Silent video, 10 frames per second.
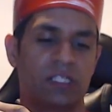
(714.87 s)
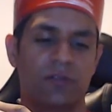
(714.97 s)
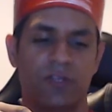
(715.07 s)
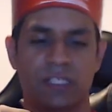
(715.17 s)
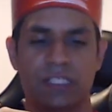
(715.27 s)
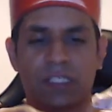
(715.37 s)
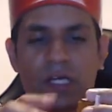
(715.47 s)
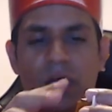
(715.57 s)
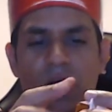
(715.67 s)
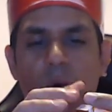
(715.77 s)
do think these
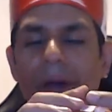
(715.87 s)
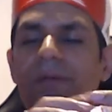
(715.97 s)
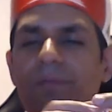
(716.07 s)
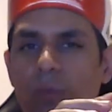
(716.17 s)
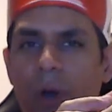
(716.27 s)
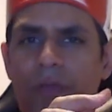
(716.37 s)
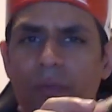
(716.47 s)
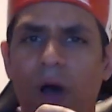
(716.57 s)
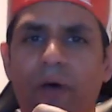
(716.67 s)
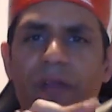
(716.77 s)
are quite
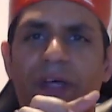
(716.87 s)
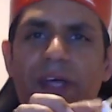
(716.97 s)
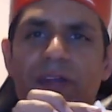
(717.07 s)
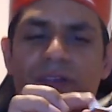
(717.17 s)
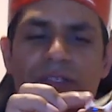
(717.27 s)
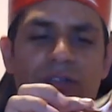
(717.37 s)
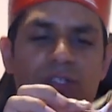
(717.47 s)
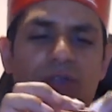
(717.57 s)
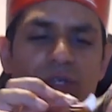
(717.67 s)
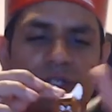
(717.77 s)
worthwhile. They're you know,
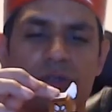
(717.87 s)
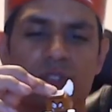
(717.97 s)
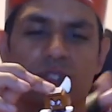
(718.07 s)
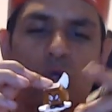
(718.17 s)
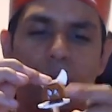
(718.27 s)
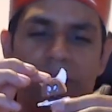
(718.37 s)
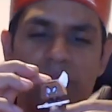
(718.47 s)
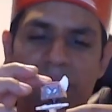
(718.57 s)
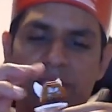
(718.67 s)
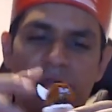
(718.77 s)
it's not too
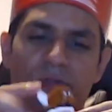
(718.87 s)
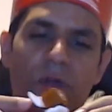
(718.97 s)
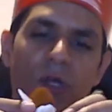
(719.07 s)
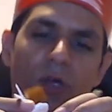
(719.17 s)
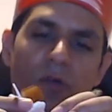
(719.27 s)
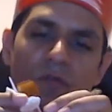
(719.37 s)
expensive for